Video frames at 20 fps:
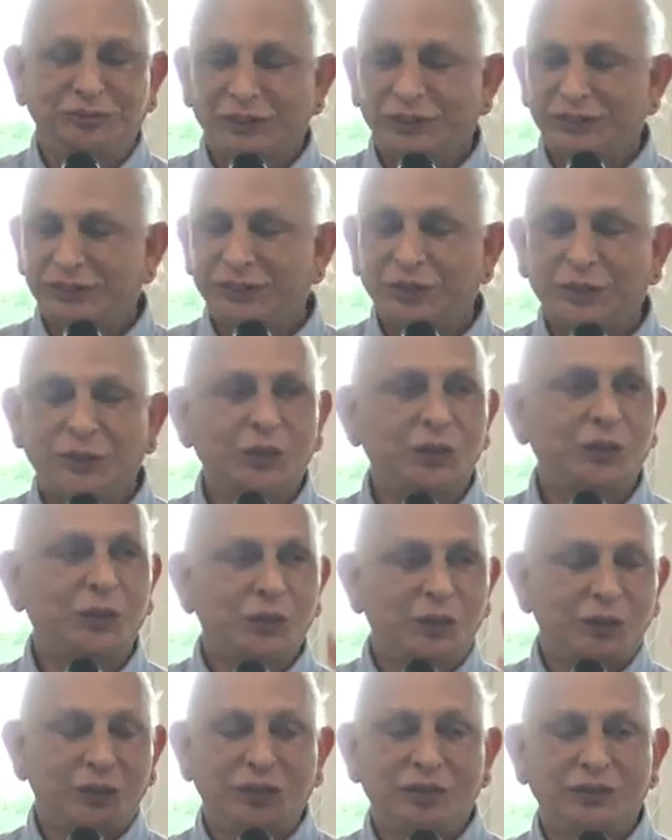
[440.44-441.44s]

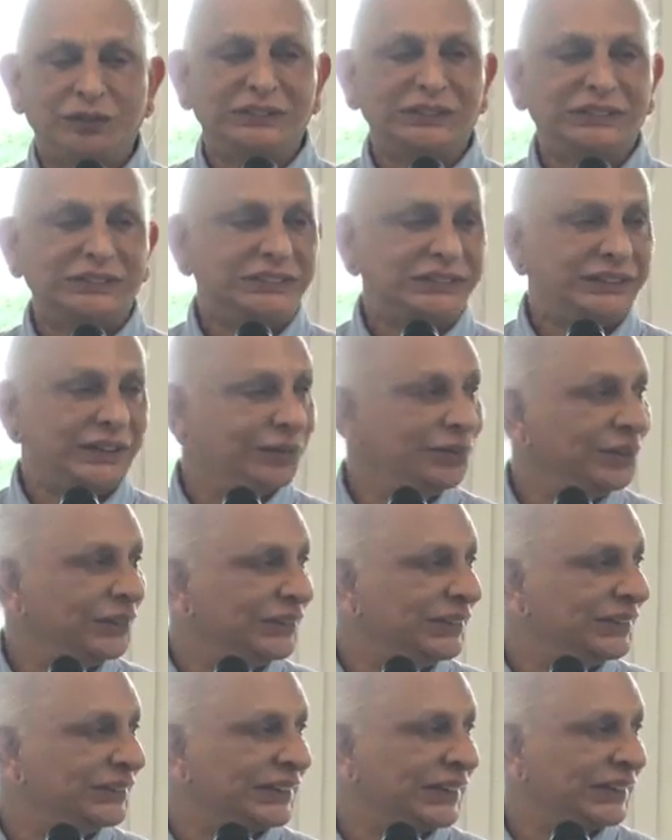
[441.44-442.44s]
So, stay
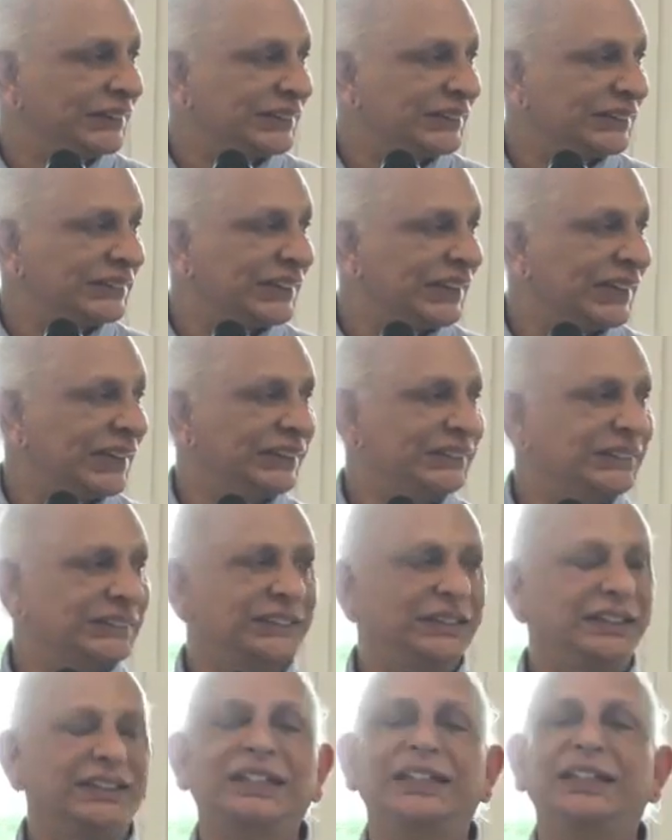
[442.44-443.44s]
with this exercise
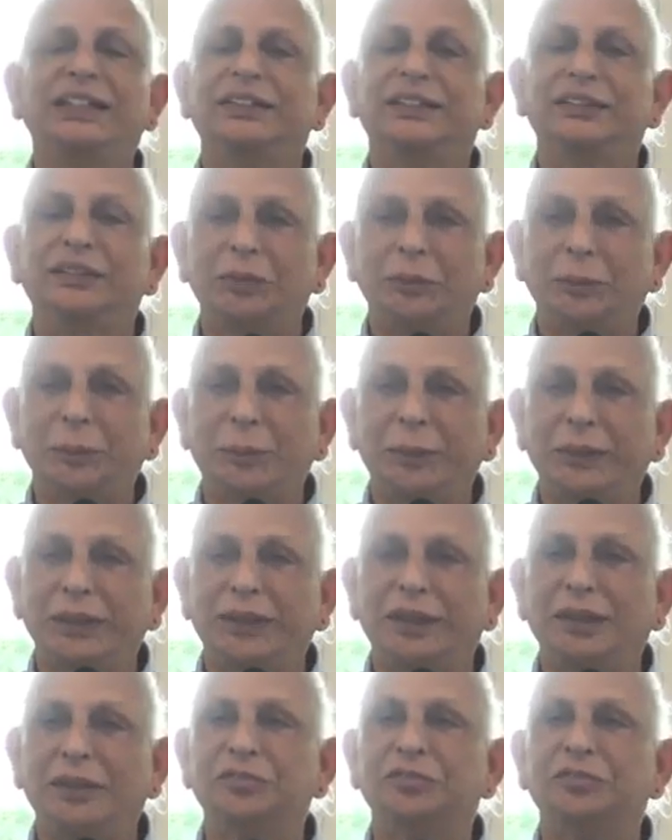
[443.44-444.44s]
and be
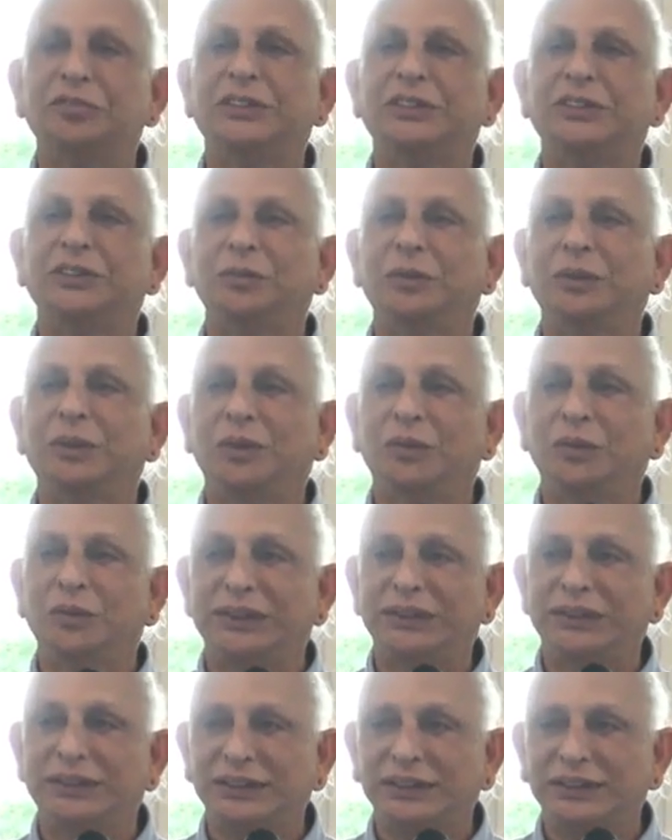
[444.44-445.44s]
comfortable
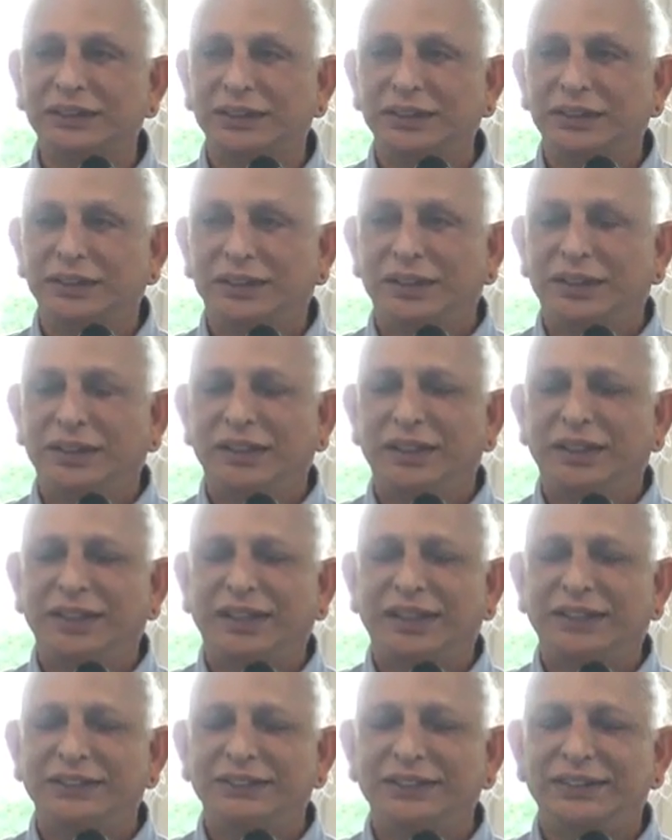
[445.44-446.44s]
with it,
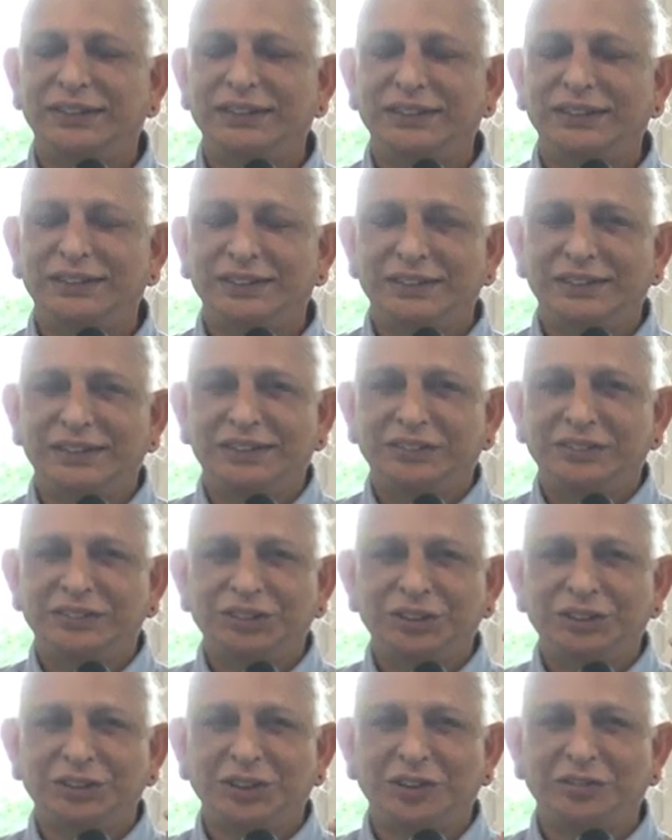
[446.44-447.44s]
and then
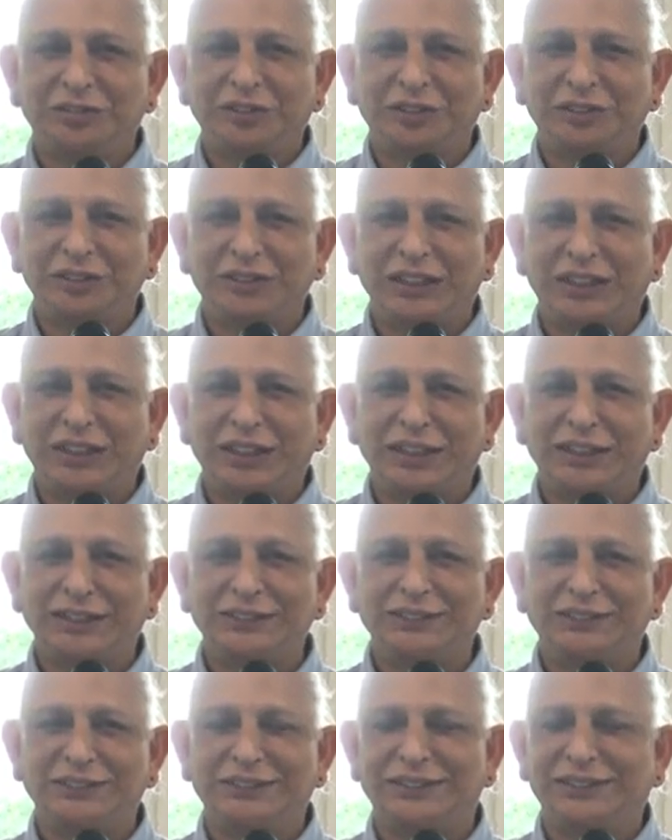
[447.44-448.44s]
switch off all the
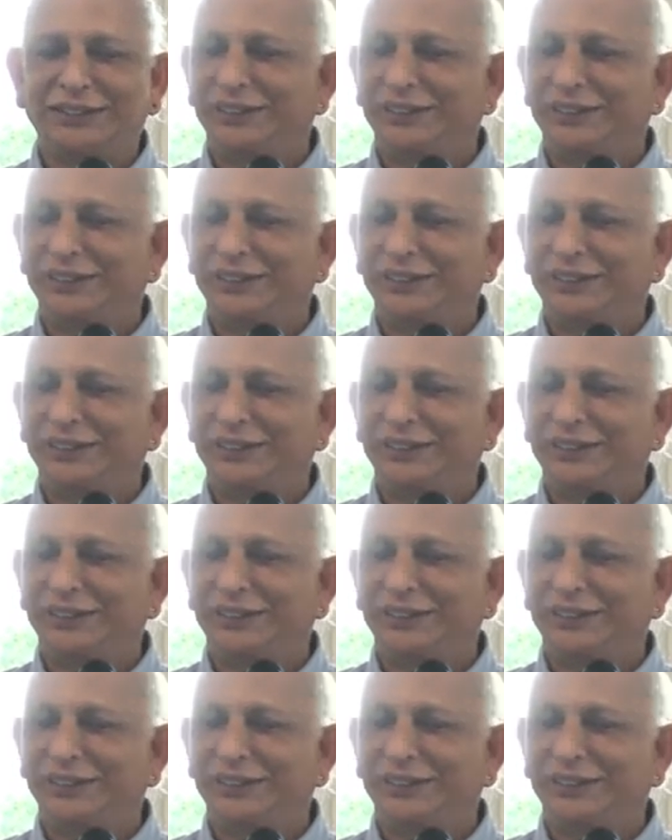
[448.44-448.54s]
lights.